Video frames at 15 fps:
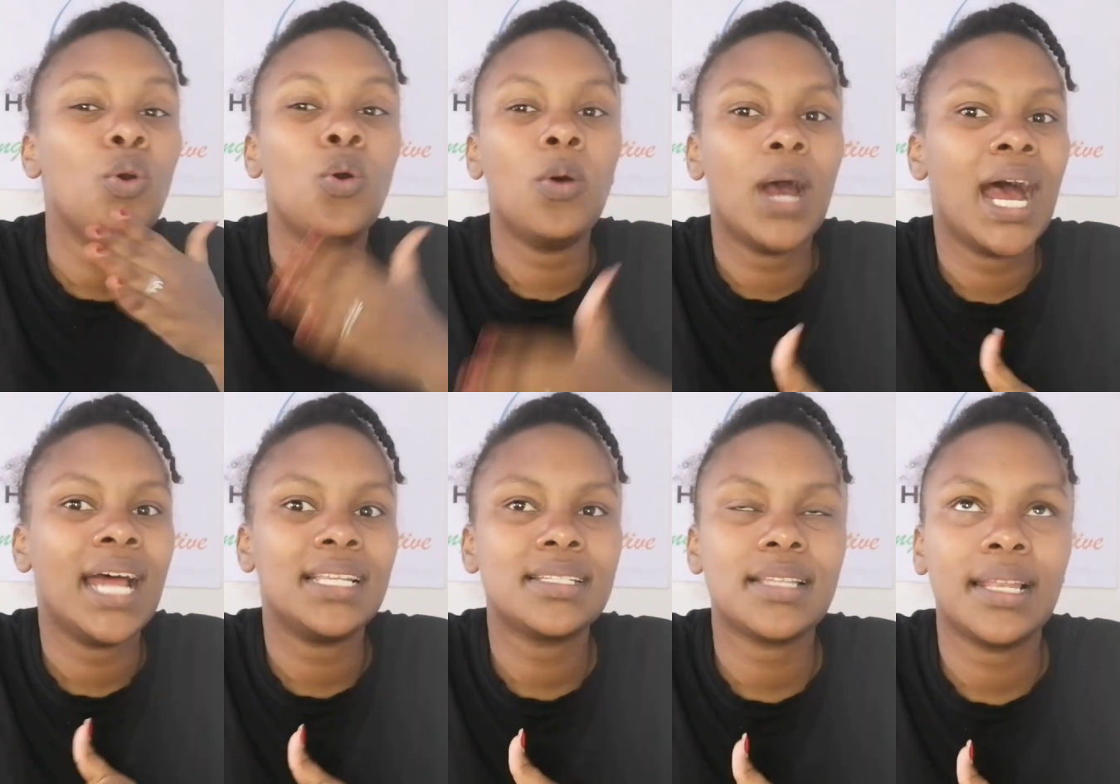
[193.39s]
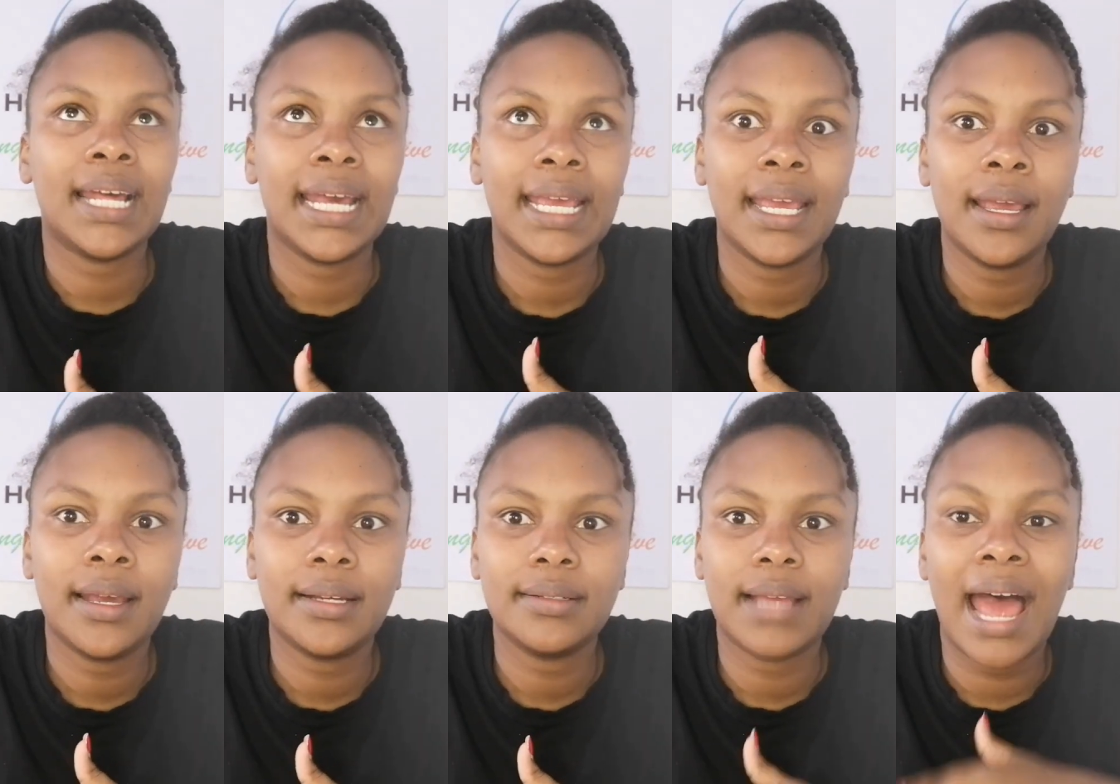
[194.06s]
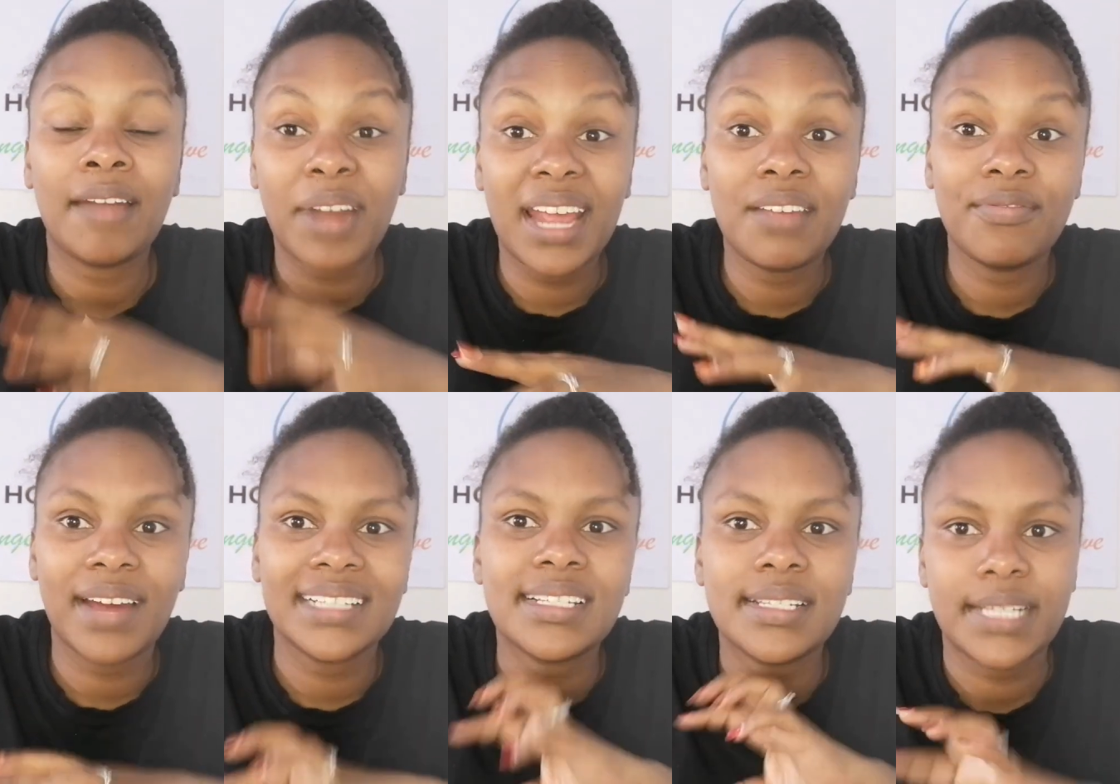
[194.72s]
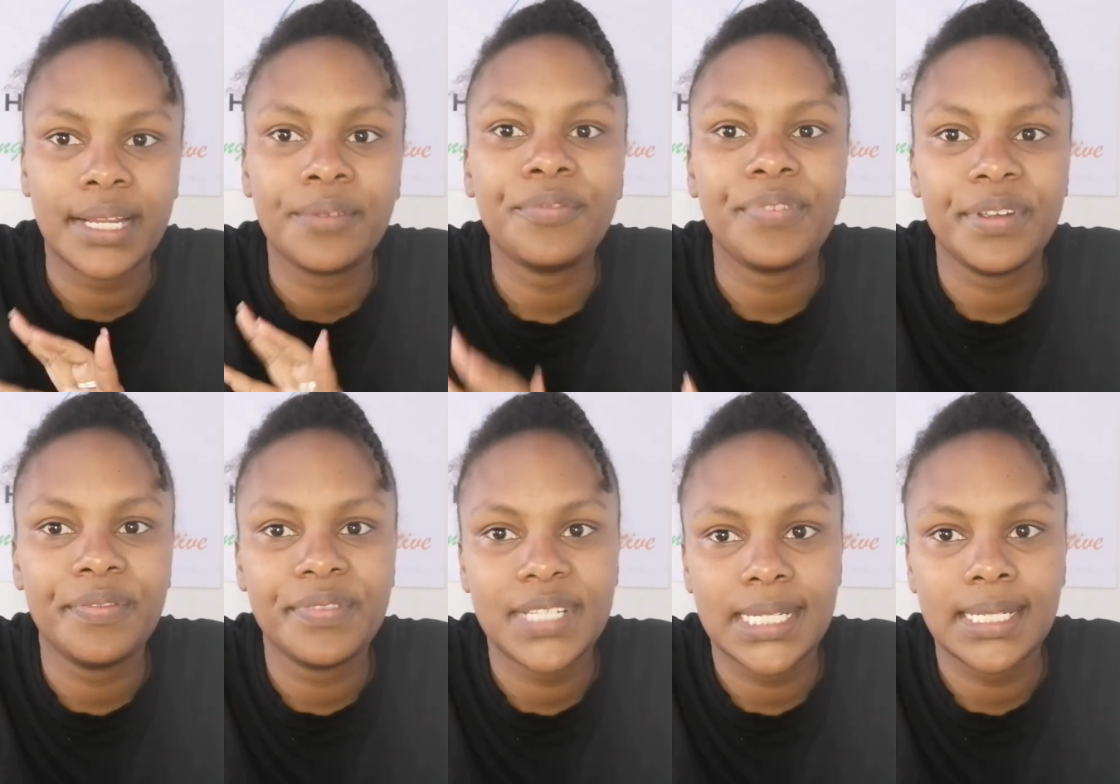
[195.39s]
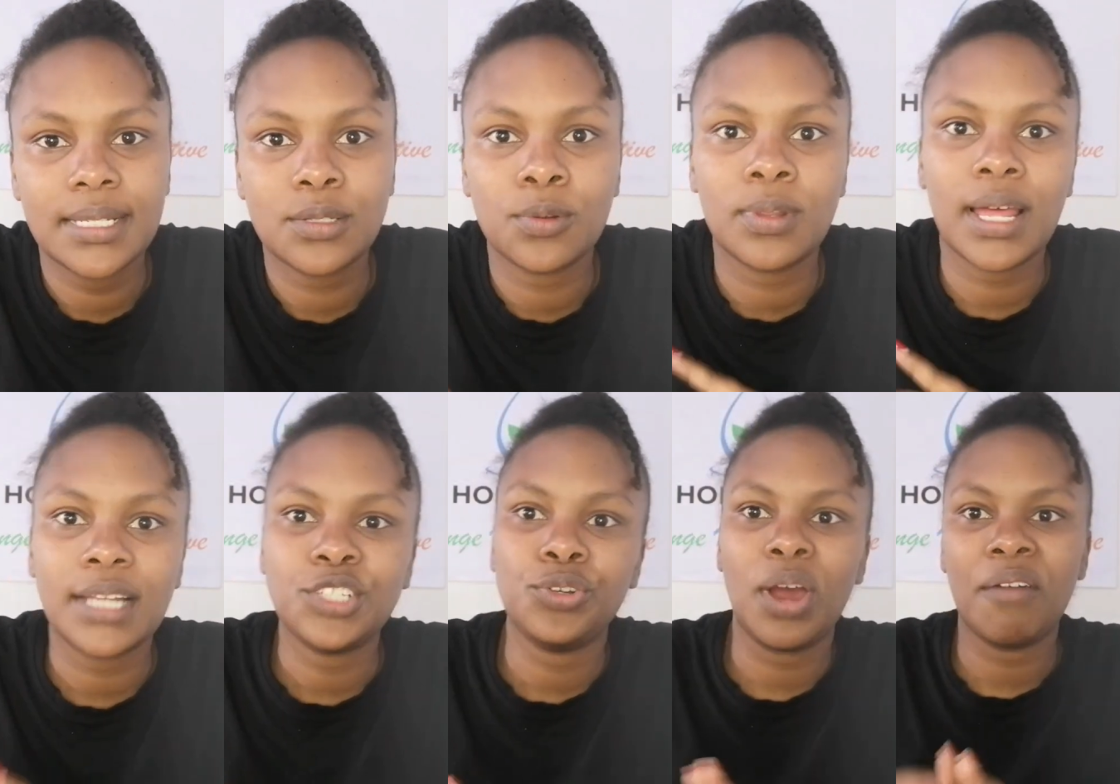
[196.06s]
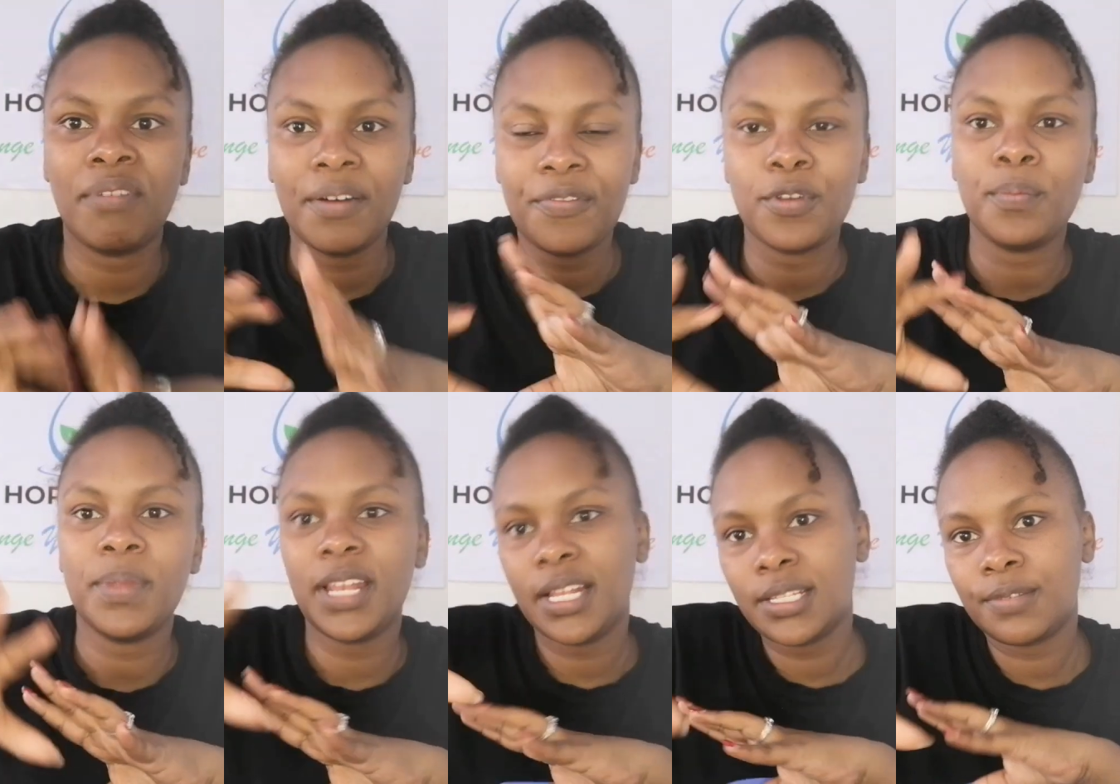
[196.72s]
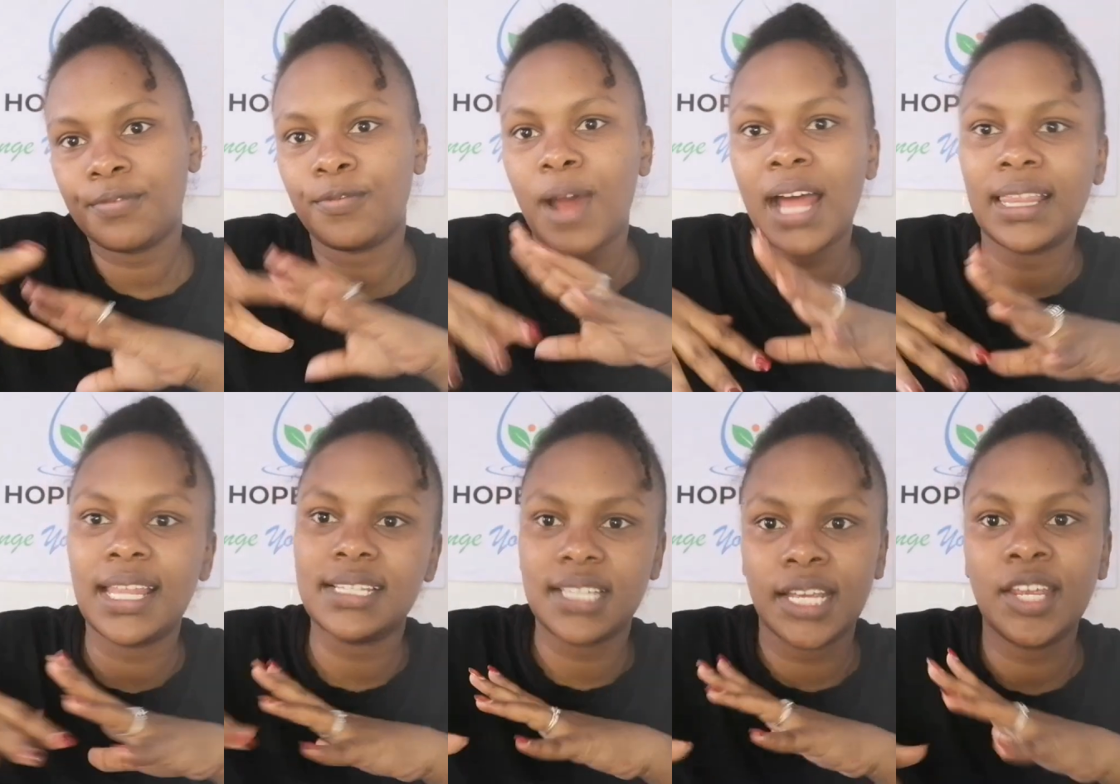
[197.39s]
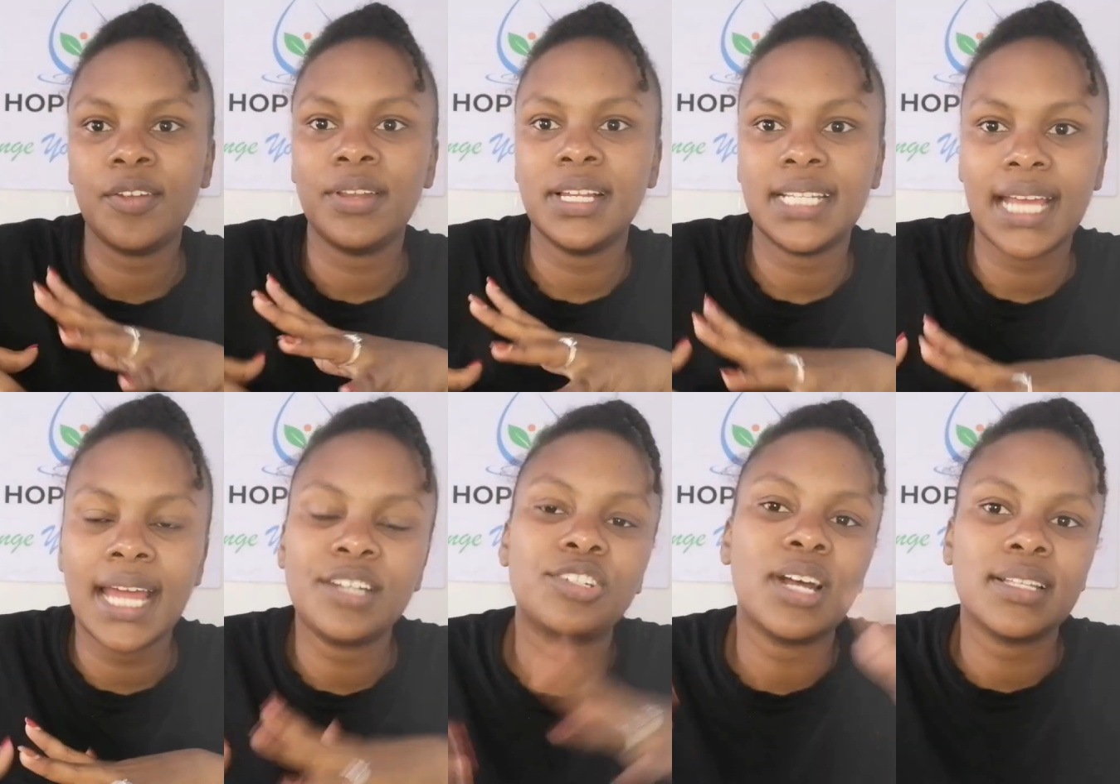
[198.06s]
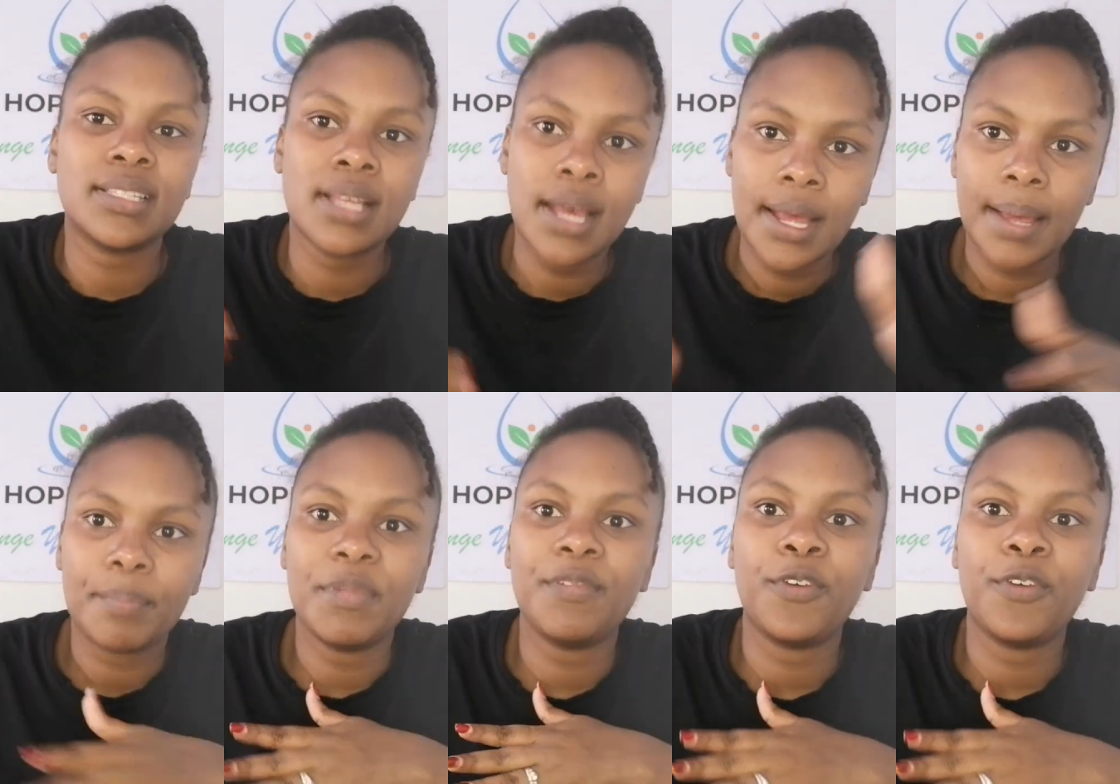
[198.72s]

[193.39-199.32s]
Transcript: Go at arrive at 10:50, so that you have a few minutes at the security entrance